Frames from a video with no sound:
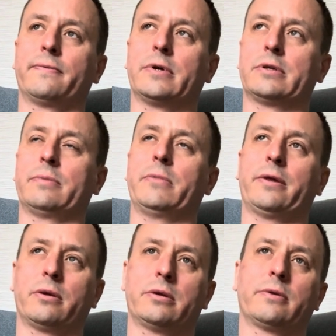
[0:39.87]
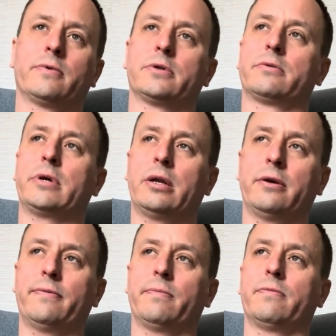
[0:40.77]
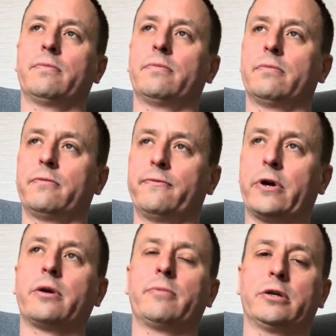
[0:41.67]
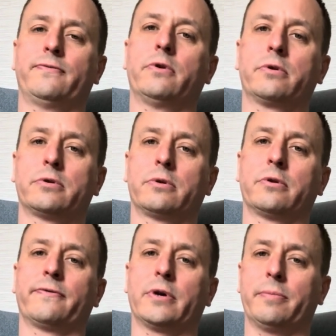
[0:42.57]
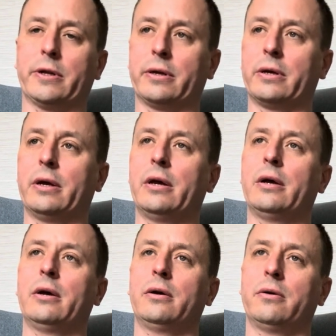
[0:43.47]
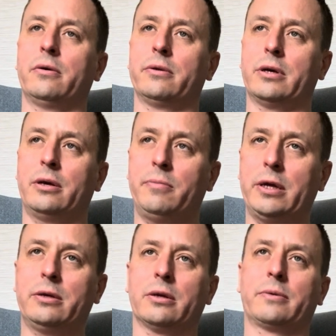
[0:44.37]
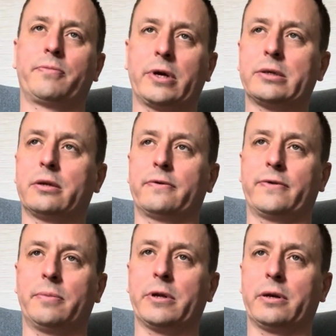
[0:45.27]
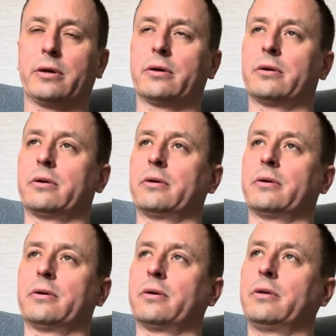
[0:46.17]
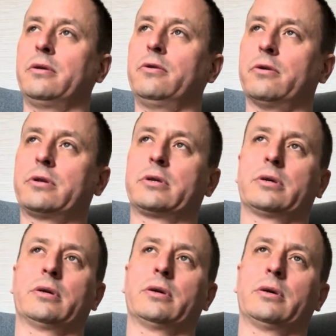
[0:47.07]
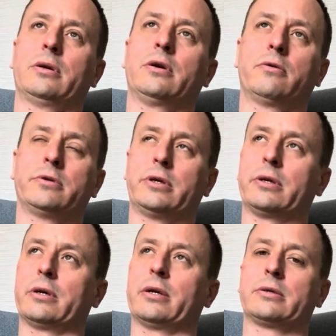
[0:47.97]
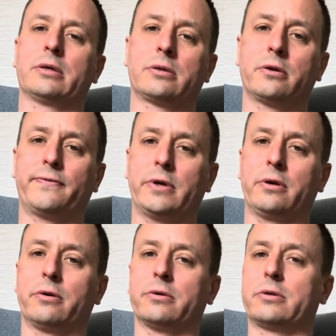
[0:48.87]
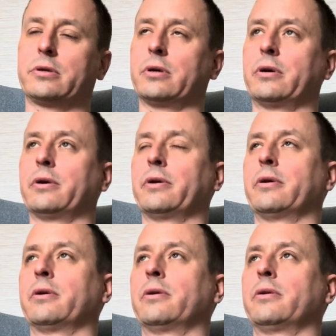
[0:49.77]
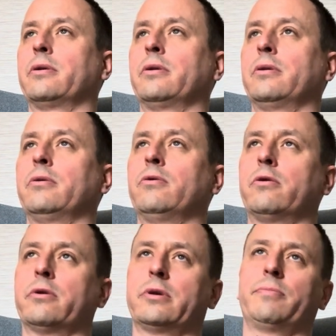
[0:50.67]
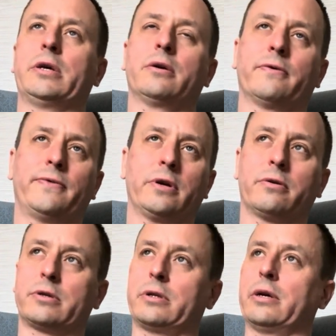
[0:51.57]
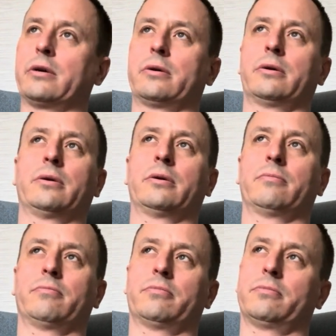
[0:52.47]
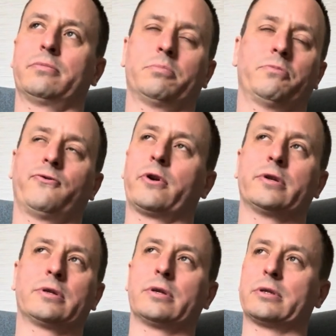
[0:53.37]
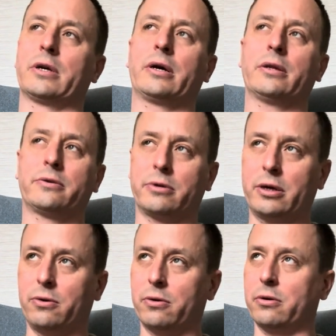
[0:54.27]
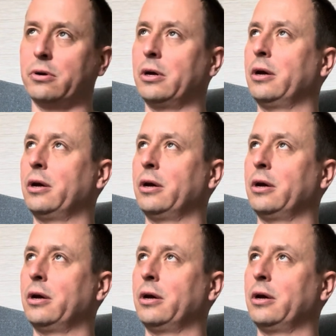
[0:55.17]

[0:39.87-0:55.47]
as a method that was really very much focused on the family, on the immediate present family, not including the ancestral figures, nor the bigger figures like, for instance, a country or